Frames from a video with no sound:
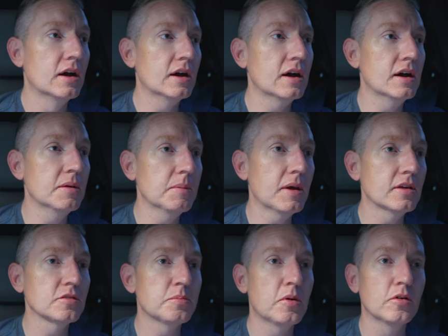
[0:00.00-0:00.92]
Um,
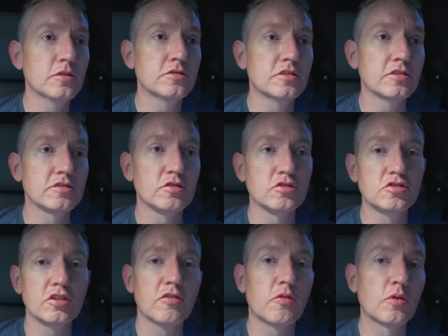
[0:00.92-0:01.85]
as opposed to
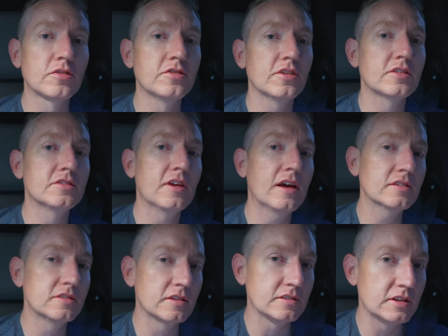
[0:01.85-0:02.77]
searching for
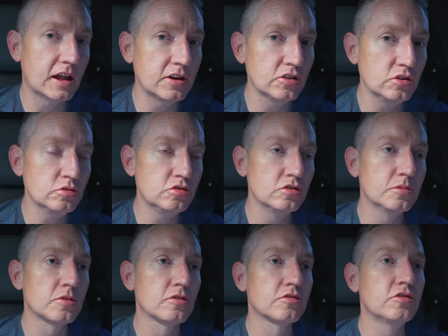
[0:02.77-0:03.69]
success, as a lot of
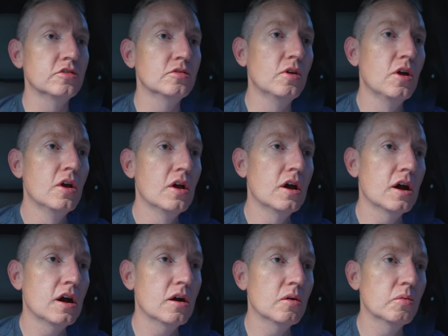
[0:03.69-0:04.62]
YouTubers do,
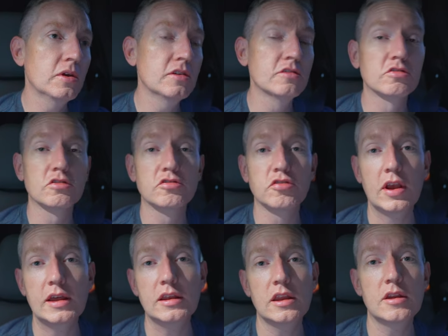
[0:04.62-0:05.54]
uh, we can search for
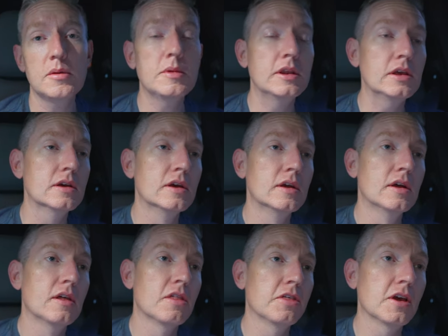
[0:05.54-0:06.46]
anonymity
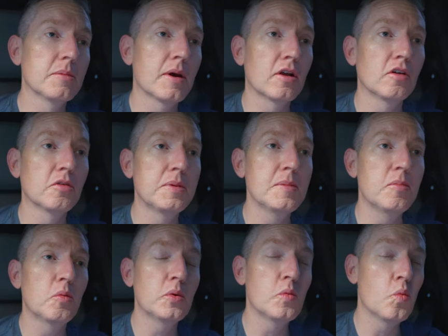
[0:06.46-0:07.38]
Think about all the
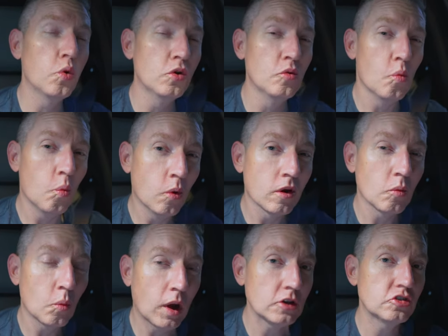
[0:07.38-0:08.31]
people we wouldn't want
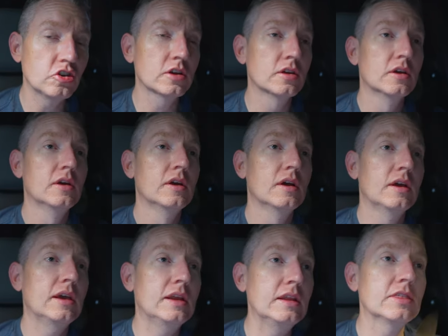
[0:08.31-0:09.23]
watching
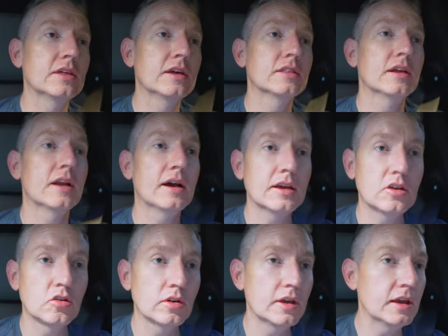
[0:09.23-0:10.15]
anything that I
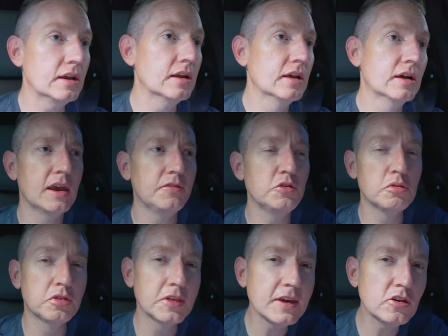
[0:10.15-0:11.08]
create. If you
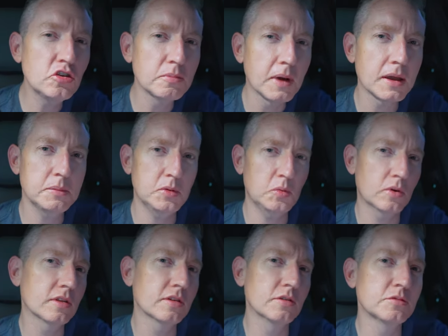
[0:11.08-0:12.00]
think you might be
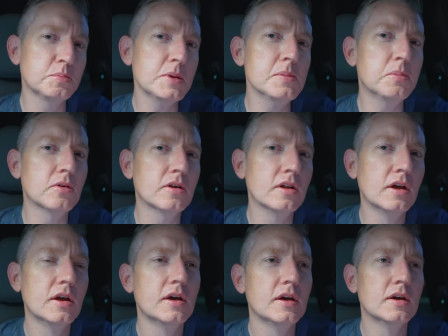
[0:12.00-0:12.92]
one of those people,
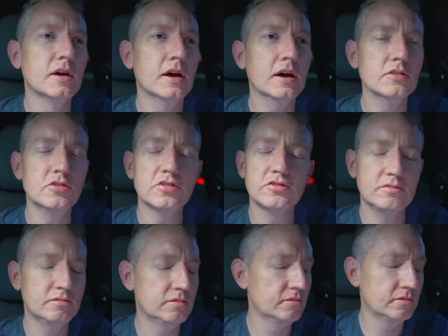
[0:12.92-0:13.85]
uh, just
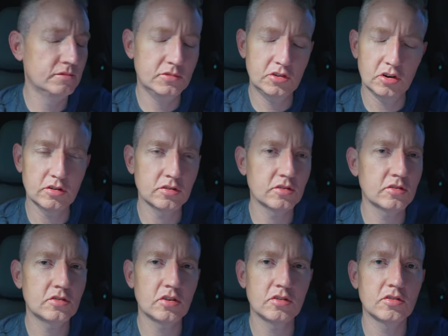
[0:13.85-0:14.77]
turn
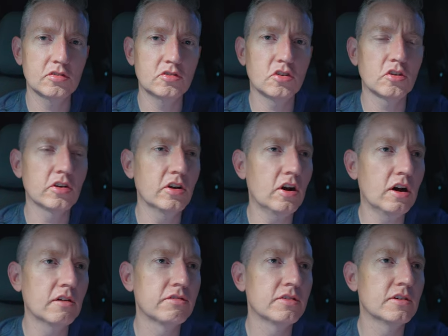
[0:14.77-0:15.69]
turn turn it off.